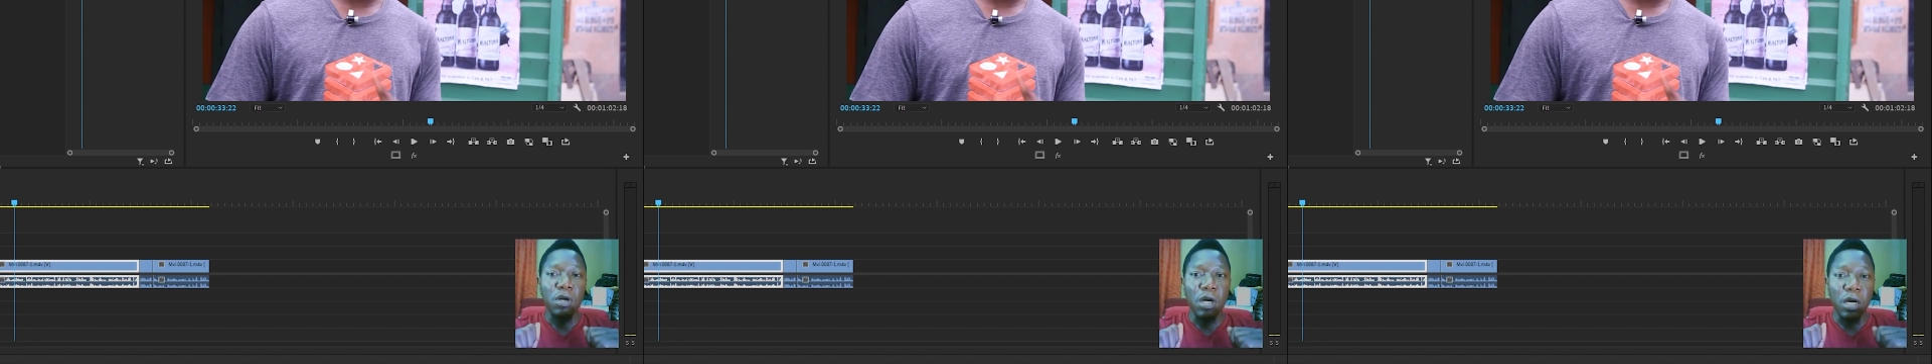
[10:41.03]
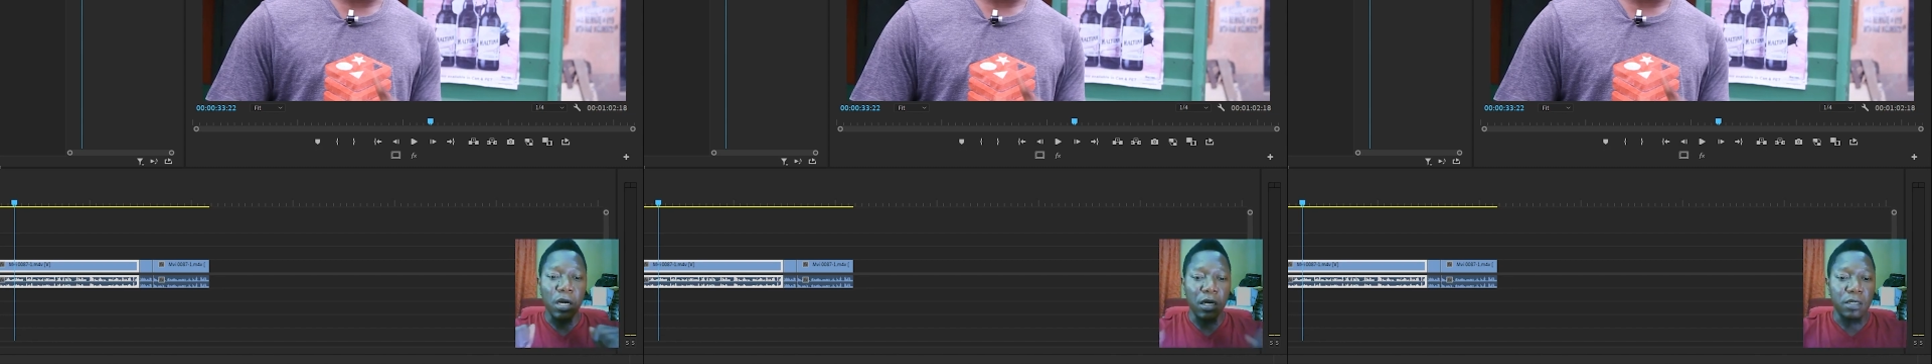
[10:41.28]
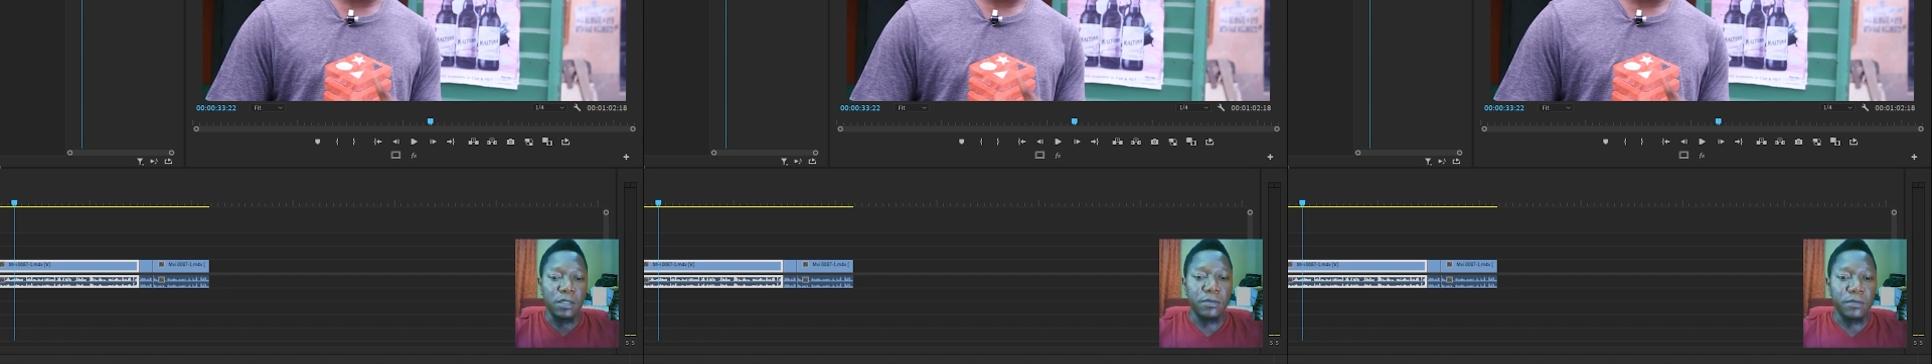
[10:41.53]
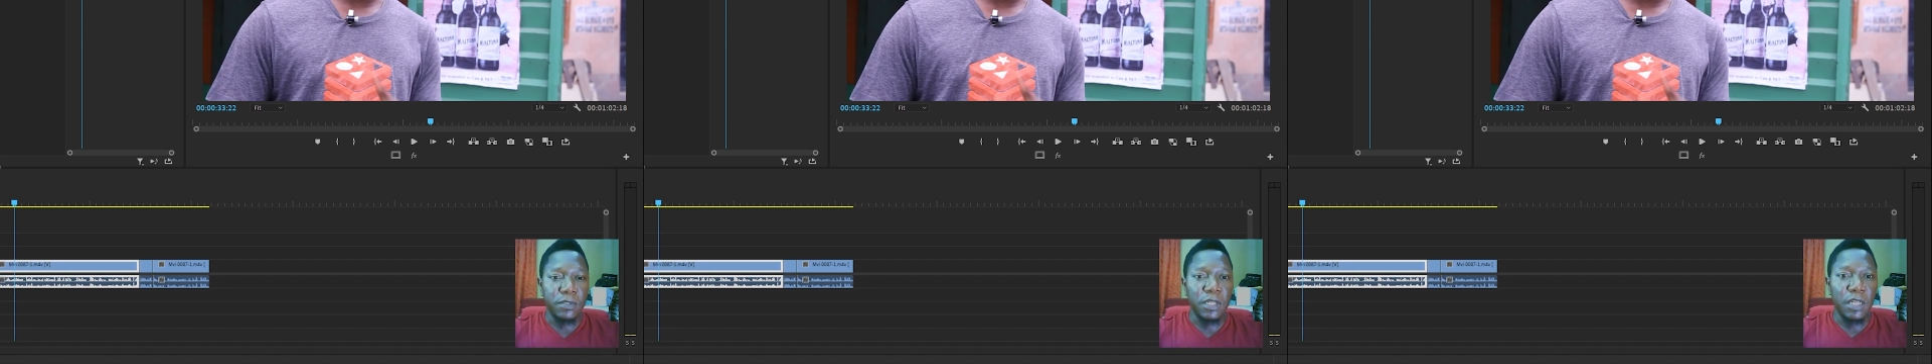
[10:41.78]
Uh,
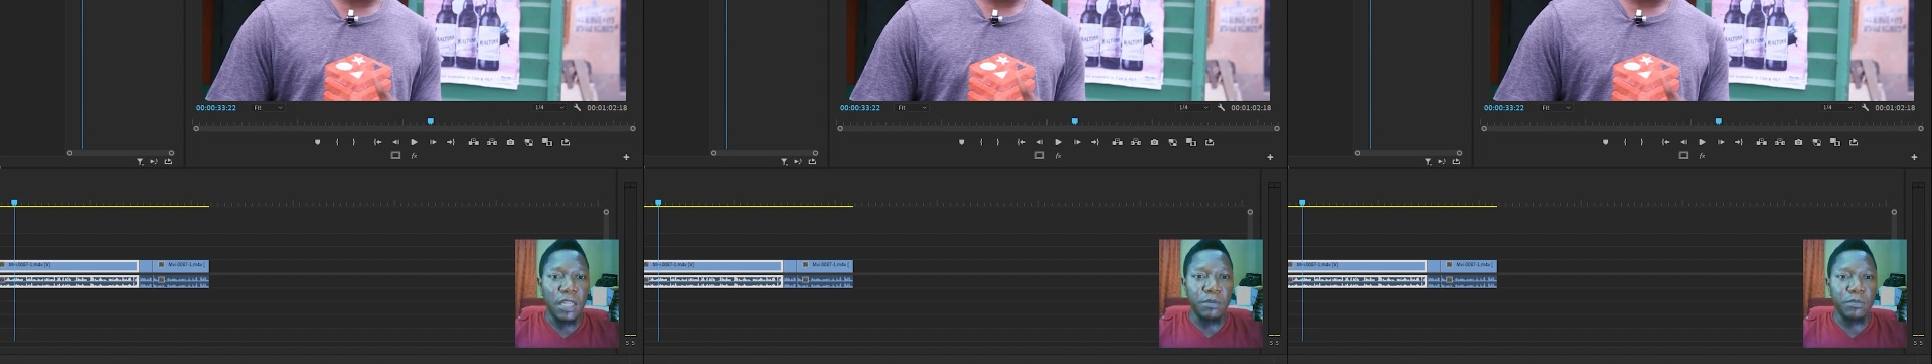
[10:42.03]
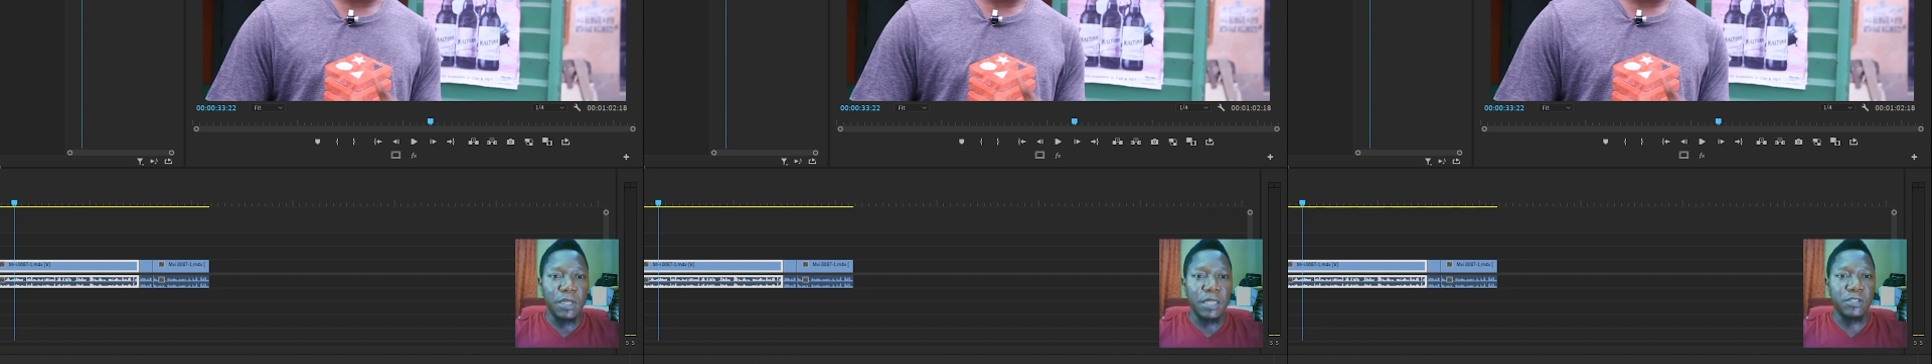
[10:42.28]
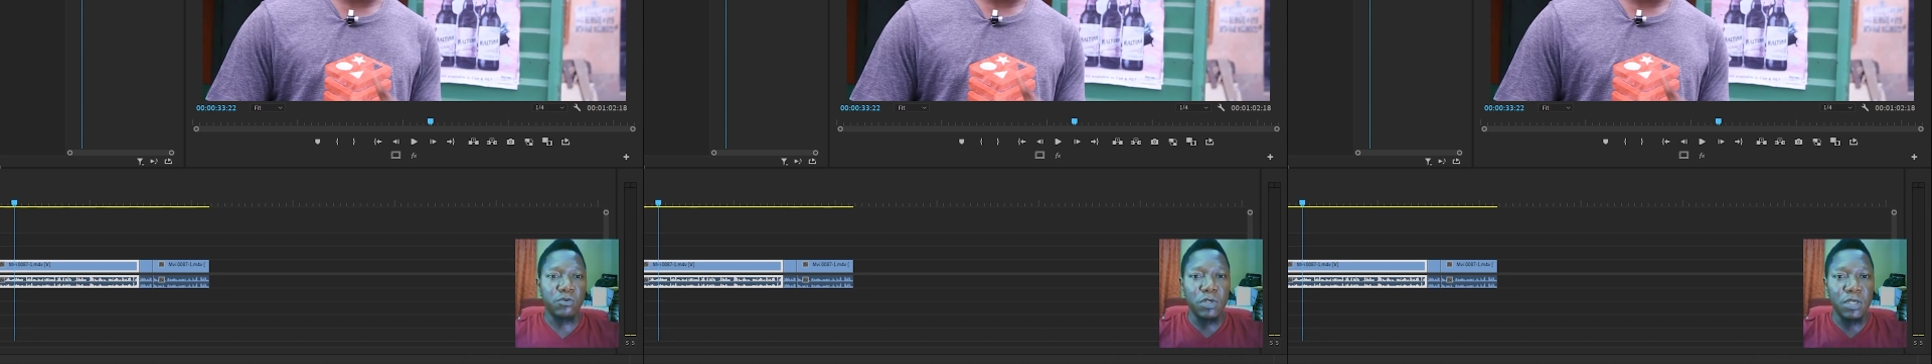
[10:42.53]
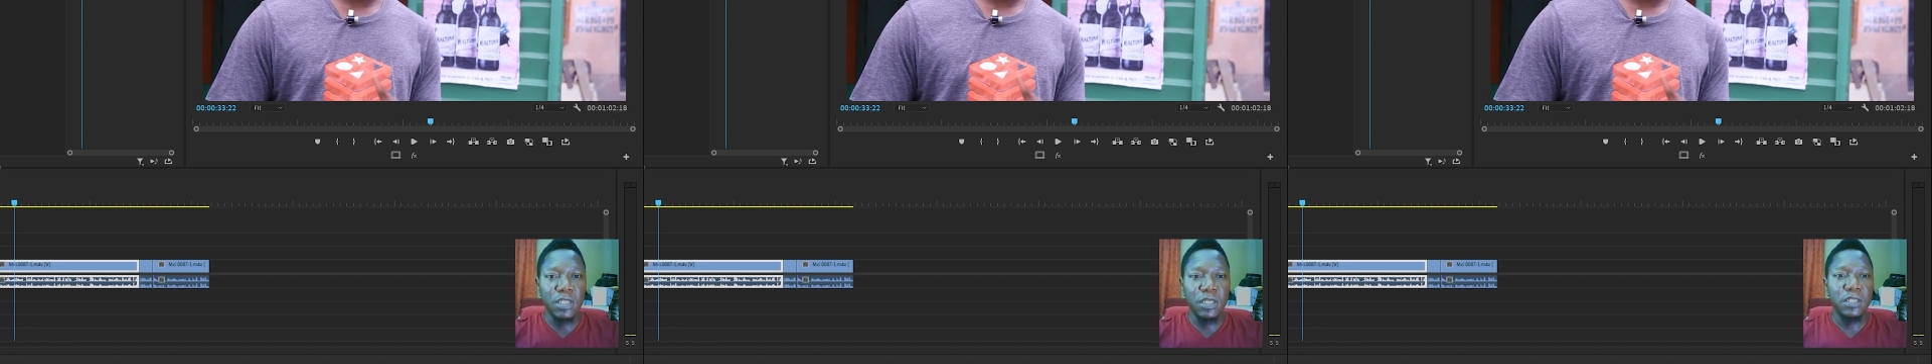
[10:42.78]
let's
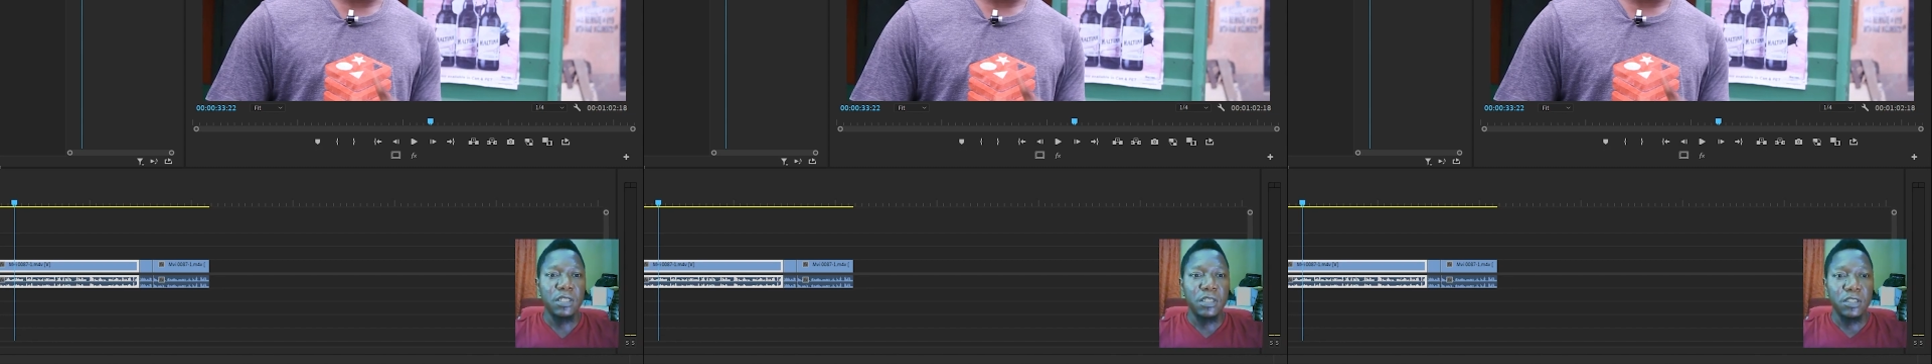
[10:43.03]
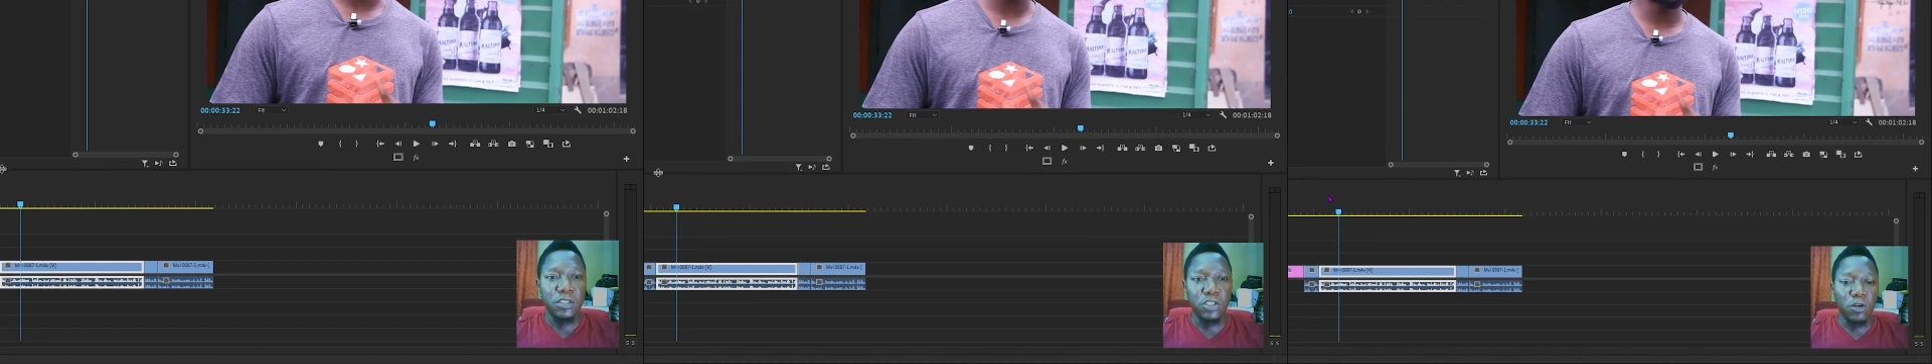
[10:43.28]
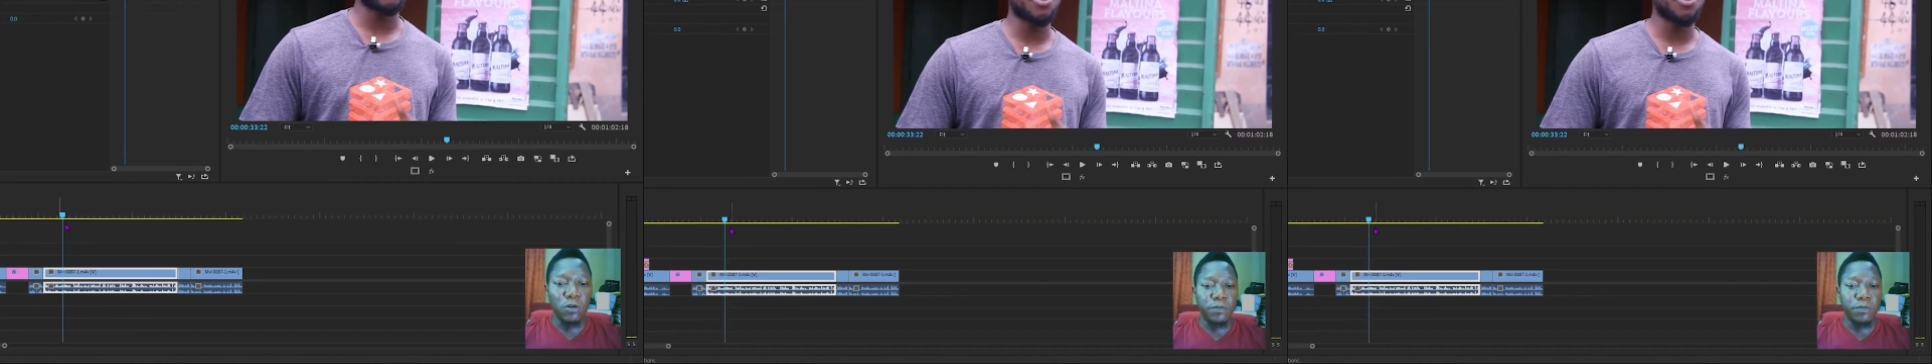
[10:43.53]
quickly jump